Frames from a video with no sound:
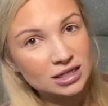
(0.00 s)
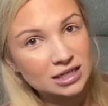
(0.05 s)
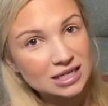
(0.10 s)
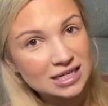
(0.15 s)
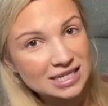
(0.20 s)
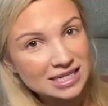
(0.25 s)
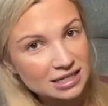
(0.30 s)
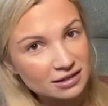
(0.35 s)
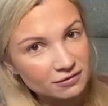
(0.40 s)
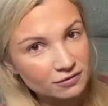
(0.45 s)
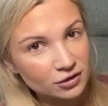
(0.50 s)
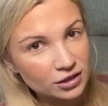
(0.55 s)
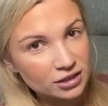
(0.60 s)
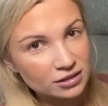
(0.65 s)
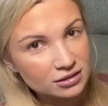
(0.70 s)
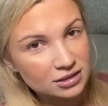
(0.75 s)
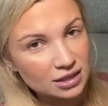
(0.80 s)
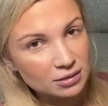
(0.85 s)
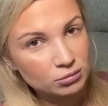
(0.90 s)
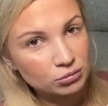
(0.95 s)
difference
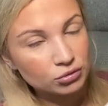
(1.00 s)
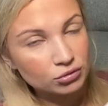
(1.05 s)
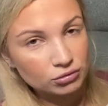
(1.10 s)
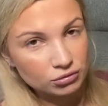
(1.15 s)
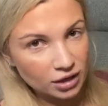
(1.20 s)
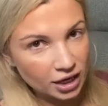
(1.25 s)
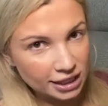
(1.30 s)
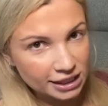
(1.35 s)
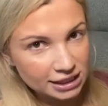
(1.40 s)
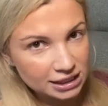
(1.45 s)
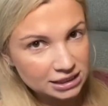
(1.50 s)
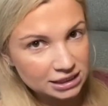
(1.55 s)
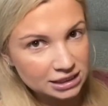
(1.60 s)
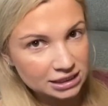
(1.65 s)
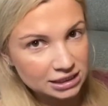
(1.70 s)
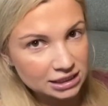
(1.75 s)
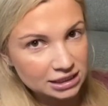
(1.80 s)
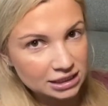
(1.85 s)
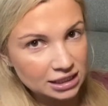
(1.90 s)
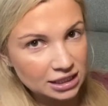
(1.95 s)
in
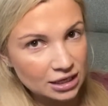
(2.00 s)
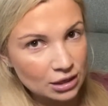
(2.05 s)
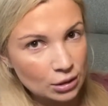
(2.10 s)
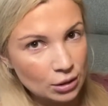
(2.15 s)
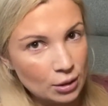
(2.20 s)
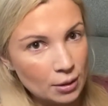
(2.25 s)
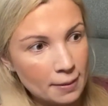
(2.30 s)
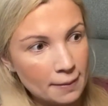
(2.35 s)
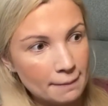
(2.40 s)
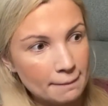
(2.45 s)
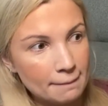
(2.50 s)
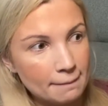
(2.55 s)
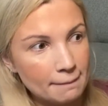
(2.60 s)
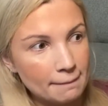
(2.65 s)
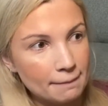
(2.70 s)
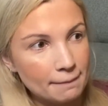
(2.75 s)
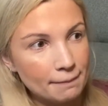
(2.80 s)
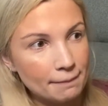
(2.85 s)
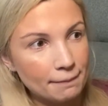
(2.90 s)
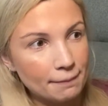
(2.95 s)
price,
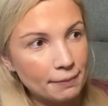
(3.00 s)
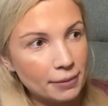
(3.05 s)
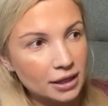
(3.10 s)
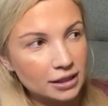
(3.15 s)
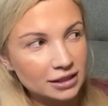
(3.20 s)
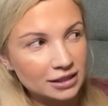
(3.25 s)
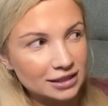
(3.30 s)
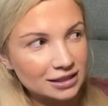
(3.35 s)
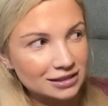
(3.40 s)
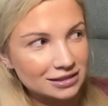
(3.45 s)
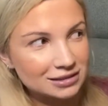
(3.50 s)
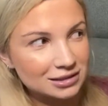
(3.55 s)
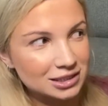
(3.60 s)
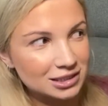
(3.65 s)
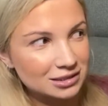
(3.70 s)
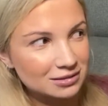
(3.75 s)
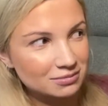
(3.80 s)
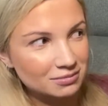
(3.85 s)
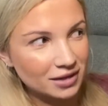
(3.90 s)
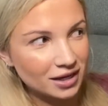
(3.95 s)
but like, it's
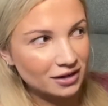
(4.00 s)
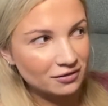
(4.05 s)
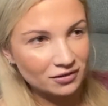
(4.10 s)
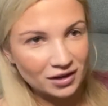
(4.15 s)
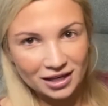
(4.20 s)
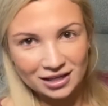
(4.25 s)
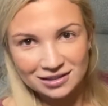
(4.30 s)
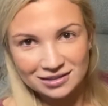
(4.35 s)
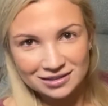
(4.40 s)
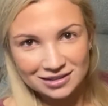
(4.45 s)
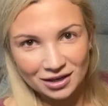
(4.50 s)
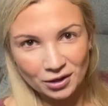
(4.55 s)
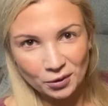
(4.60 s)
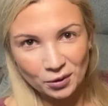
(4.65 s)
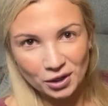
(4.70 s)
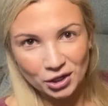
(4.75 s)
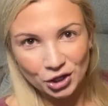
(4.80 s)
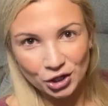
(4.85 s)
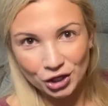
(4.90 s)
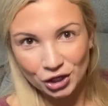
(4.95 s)
my face, I want
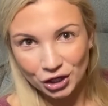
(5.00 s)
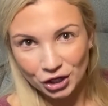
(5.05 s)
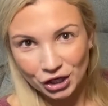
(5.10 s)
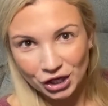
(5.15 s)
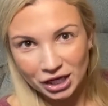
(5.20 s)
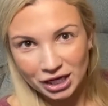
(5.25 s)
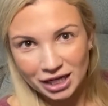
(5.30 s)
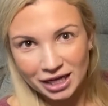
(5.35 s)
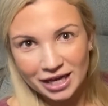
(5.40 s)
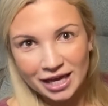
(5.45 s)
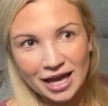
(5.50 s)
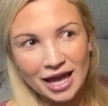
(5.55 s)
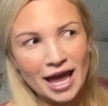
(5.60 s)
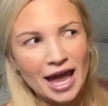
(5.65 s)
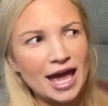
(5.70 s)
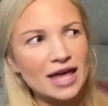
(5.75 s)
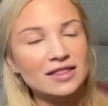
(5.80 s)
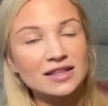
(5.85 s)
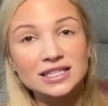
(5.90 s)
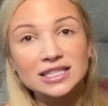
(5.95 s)
to look good,
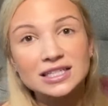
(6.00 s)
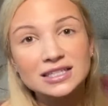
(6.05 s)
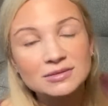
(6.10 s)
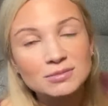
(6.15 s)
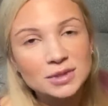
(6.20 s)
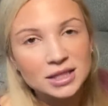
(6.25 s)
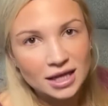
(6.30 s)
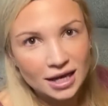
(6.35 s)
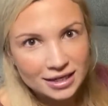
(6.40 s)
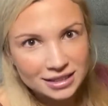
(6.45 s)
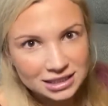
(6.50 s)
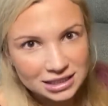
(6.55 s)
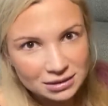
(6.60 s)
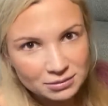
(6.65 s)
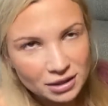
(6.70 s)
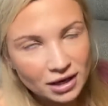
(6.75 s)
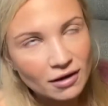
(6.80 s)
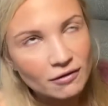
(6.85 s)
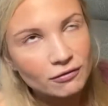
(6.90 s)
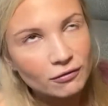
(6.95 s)
and this has been lasting
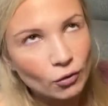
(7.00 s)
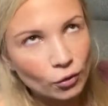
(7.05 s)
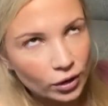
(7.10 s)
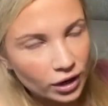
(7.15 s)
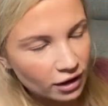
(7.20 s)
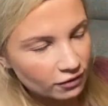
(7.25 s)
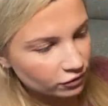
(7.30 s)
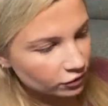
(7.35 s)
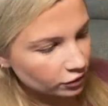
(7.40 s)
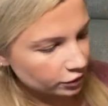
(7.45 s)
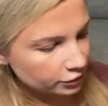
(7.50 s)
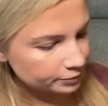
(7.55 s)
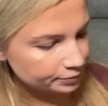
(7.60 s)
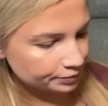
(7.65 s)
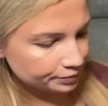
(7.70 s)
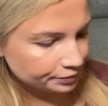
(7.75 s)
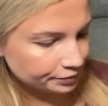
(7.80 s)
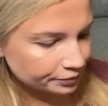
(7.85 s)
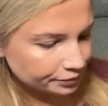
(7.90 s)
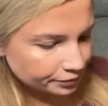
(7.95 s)
me forever.
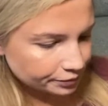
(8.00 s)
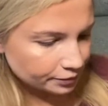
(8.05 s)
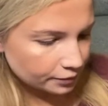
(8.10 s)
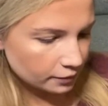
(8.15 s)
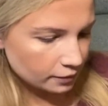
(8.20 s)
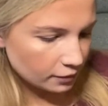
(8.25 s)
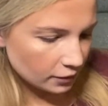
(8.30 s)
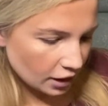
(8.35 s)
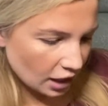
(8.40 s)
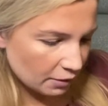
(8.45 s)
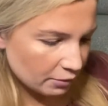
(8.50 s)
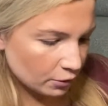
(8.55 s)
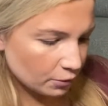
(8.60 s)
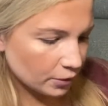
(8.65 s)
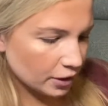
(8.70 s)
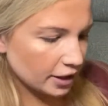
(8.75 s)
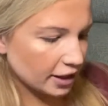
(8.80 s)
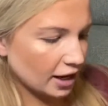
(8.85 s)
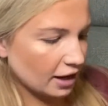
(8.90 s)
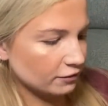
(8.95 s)
I've been
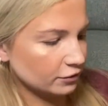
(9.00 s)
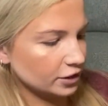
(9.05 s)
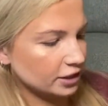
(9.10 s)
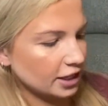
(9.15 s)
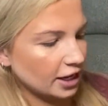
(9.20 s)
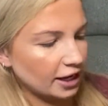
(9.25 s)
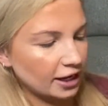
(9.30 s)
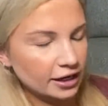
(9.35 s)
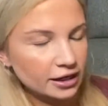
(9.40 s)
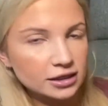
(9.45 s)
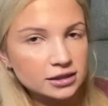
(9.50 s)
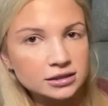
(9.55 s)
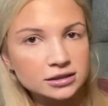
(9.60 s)
wearing it every day